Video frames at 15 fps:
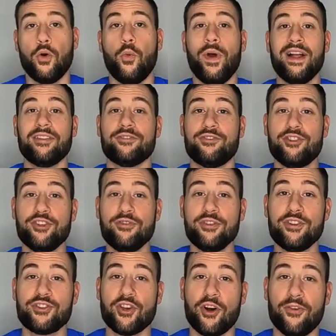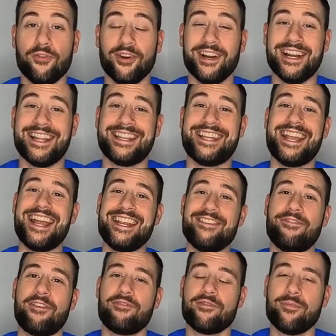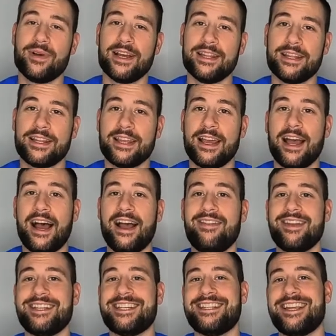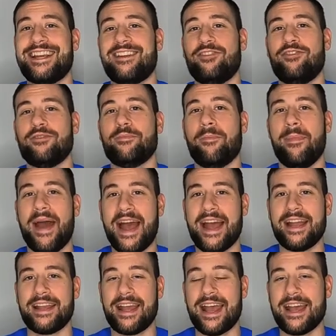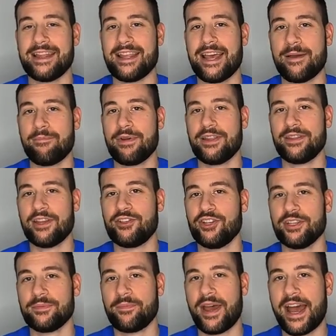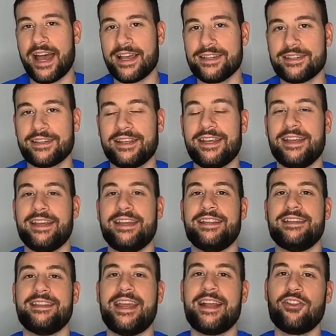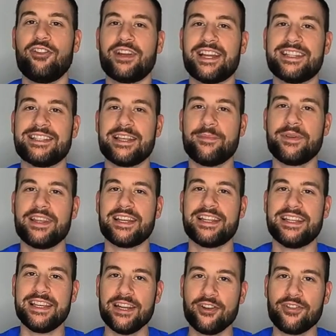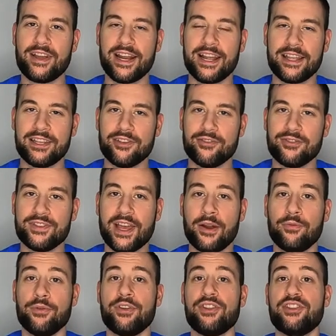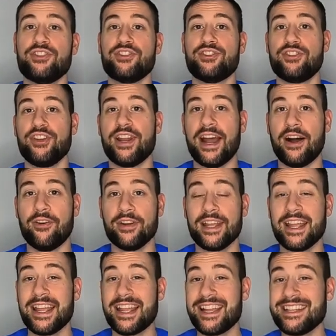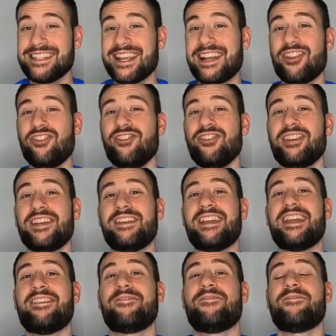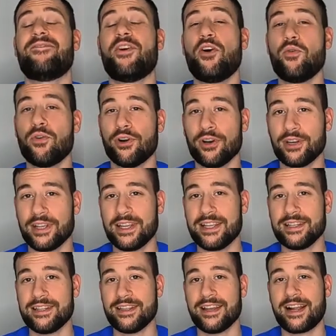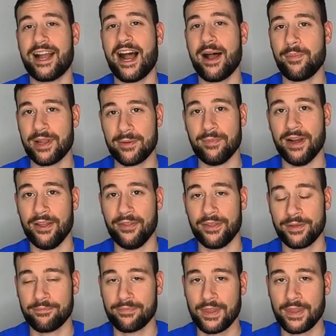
Well, June is over, and at the end of every month, I like to take a look back at that month that just passed and take a look at some of the gear that I used that really stood out and take a look forward into the coming month.